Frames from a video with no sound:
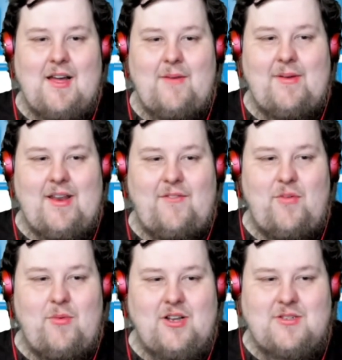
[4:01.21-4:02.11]
I mean, if
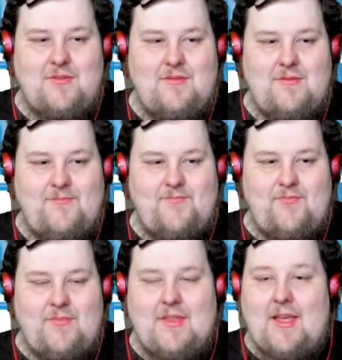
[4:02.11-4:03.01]
you watch
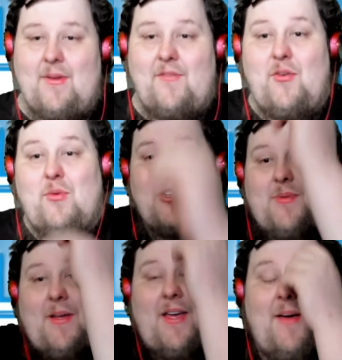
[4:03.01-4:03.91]
I mean, if you watch
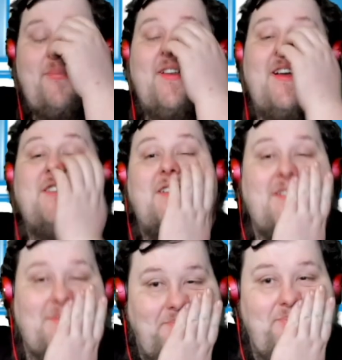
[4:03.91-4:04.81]
my uh,
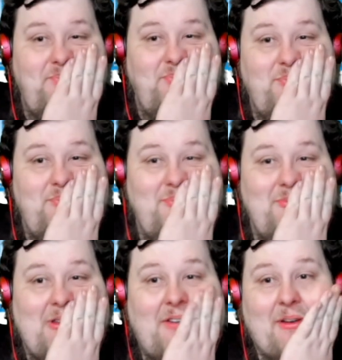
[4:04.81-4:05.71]
predictions,
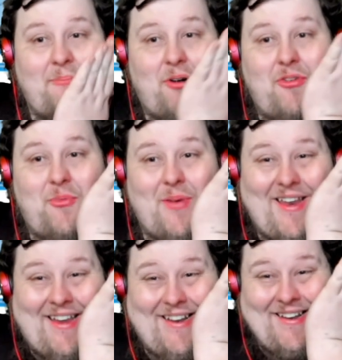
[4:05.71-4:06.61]
I think Brock's
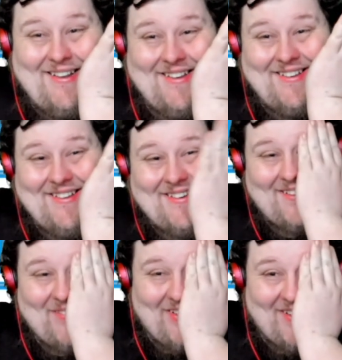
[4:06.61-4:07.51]
winning. I'm
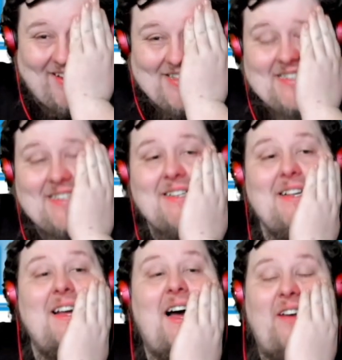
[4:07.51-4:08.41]
gonna be honest.
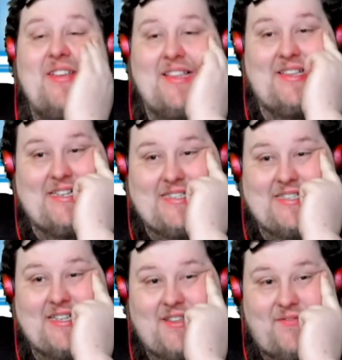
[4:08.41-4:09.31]
I feel like this
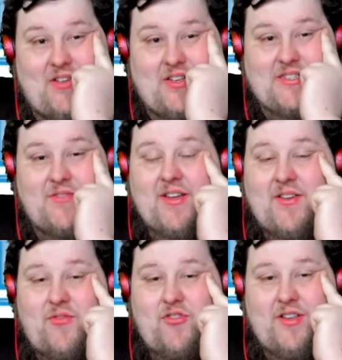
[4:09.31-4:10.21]
is like the first of like
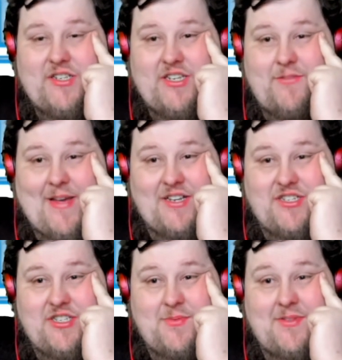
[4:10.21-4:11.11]
a trilogy of
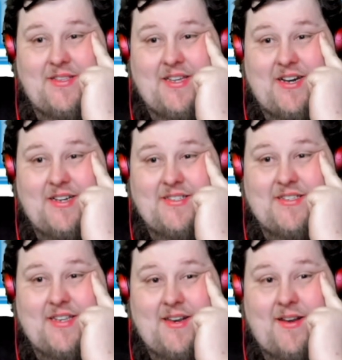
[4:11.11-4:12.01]
matches between the
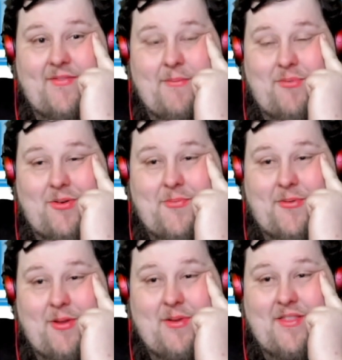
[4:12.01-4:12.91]
guys, and I think Brock's
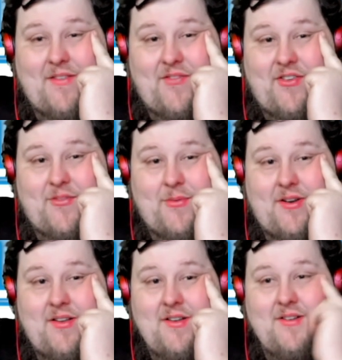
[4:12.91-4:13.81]
probably winning the first one.